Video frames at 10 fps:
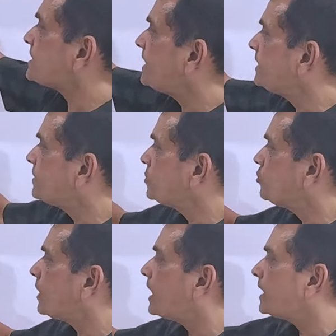side
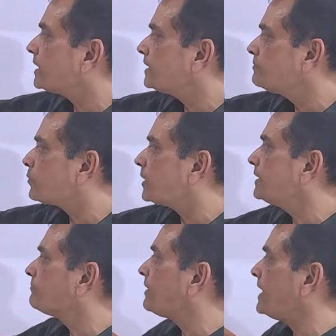QR in
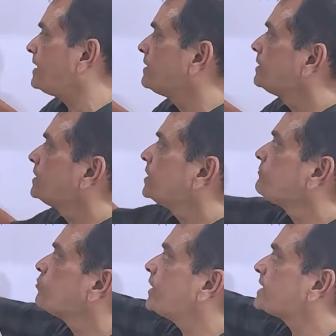point Y.
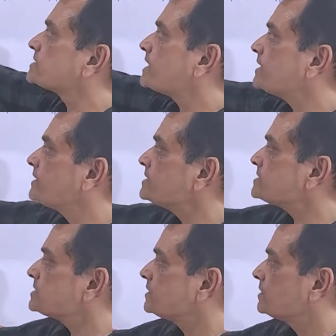If you extend
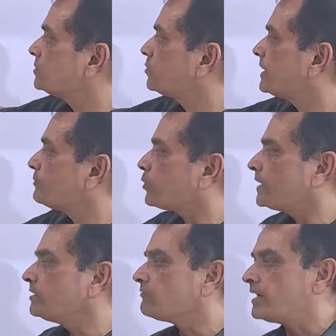this, you get
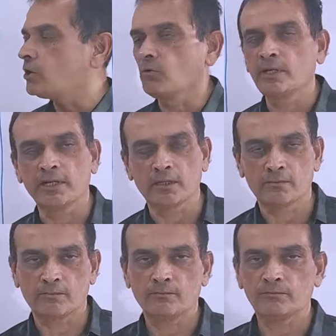point Y over here.